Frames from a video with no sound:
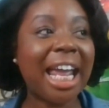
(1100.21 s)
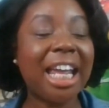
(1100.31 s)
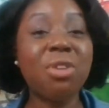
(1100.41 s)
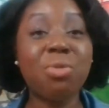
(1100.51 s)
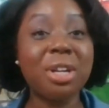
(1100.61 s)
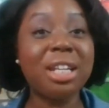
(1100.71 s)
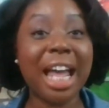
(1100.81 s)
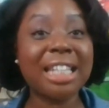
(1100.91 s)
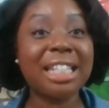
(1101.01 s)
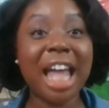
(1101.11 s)
he
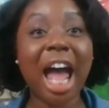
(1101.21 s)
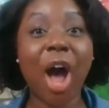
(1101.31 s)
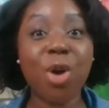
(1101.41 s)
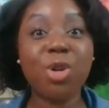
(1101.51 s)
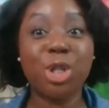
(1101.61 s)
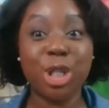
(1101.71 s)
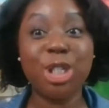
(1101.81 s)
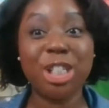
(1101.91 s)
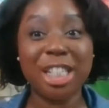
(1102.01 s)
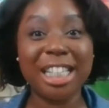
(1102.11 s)
realizes how
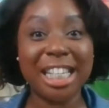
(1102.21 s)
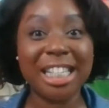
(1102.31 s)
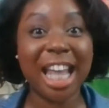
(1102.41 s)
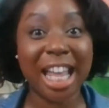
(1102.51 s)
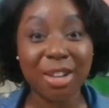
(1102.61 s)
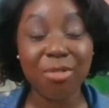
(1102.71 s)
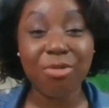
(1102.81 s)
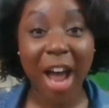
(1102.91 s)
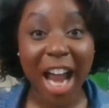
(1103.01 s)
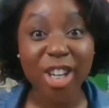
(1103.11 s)
good she is as a
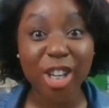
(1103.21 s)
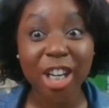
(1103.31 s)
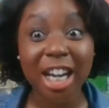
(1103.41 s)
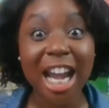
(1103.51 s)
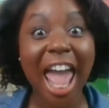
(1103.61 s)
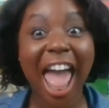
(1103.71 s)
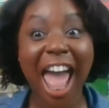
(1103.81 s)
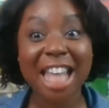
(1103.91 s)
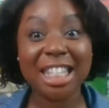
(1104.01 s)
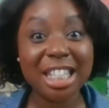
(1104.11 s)
fighter,
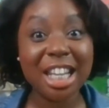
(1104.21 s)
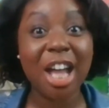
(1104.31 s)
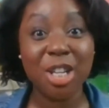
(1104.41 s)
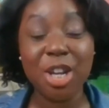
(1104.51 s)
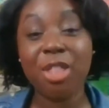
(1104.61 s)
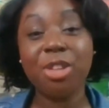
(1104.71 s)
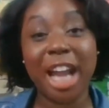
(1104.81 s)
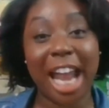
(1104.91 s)
as another